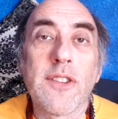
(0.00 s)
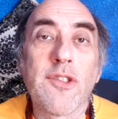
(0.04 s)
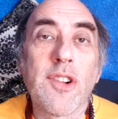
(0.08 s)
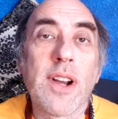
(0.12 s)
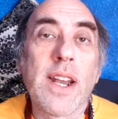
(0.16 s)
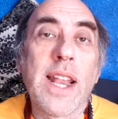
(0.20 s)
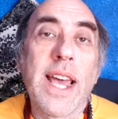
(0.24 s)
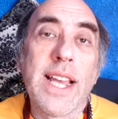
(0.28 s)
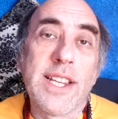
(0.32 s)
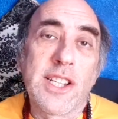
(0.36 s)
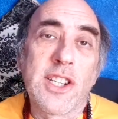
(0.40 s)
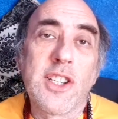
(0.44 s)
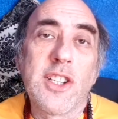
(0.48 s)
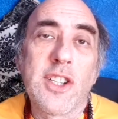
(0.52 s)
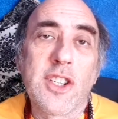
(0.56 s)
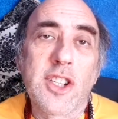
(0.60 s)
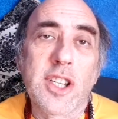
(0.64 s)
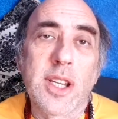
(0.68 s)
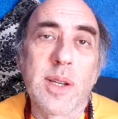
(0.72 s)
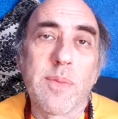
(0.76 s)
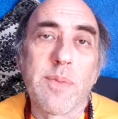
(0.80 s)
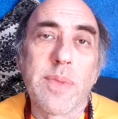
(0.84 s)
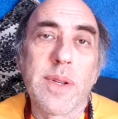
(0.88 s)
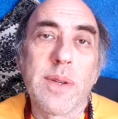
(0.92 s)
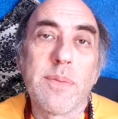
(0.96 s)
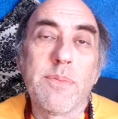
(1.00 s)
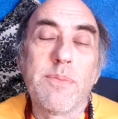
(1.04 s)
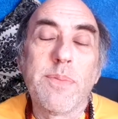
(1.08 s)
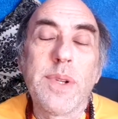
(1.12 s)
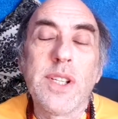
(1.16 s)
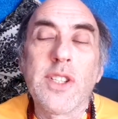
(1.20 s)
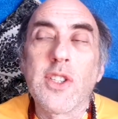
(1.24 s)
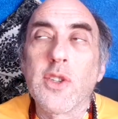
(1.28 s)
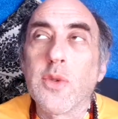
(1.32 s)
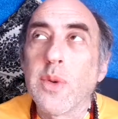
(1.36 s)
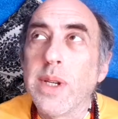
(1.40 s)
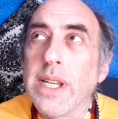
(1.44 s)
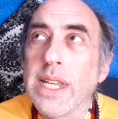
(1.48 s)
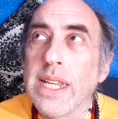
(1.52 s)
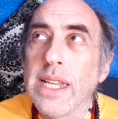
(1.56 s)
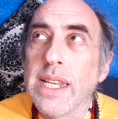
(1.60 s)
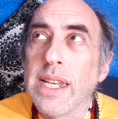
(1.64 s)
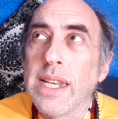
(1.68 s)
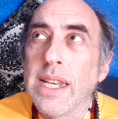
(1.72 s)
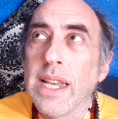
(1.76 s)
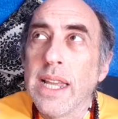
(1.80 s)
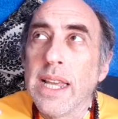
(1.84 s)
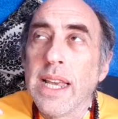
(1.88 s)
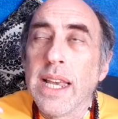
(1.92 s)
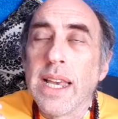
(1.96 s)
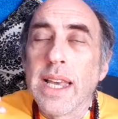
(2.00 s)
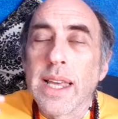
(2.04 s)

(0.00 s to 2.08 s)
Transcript: relationship between